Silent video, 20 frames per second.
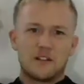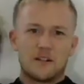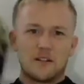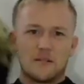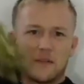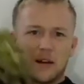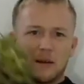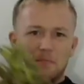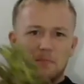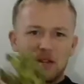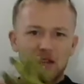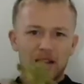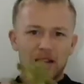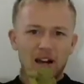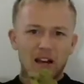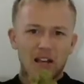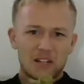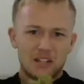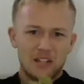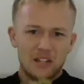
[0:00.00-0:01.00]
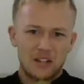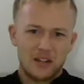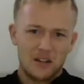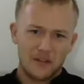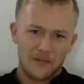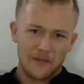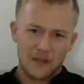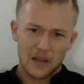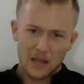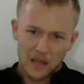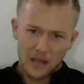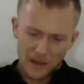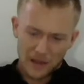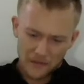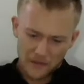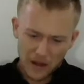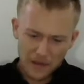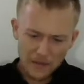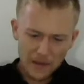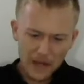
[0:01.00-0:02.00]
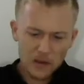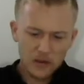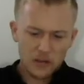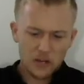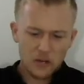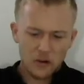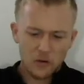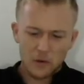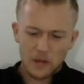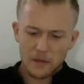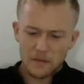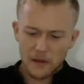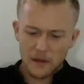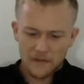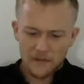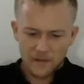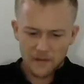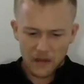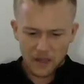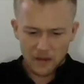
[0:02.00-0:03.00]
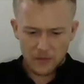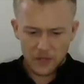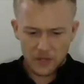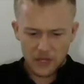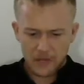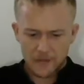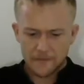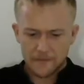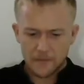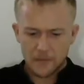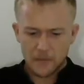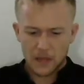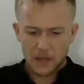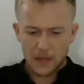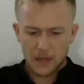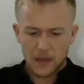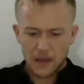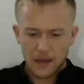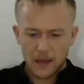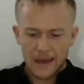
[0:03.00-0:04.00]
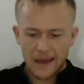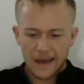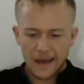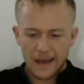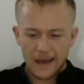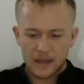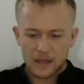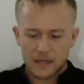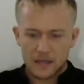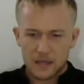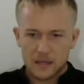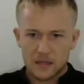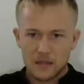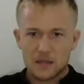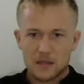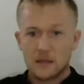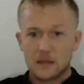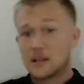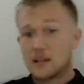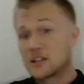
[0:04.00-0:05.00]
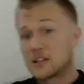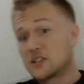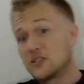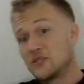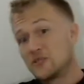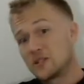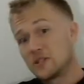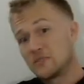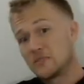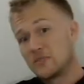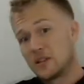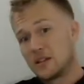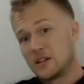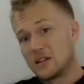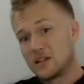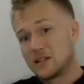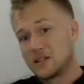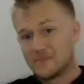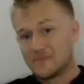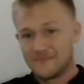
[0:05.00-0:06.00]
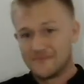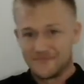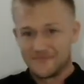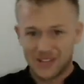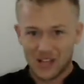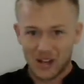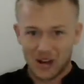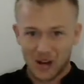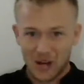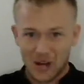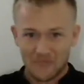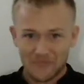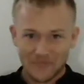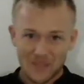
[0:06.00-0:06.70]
It might be nice, if I'm out here with my family and, excuse the planes, sorry.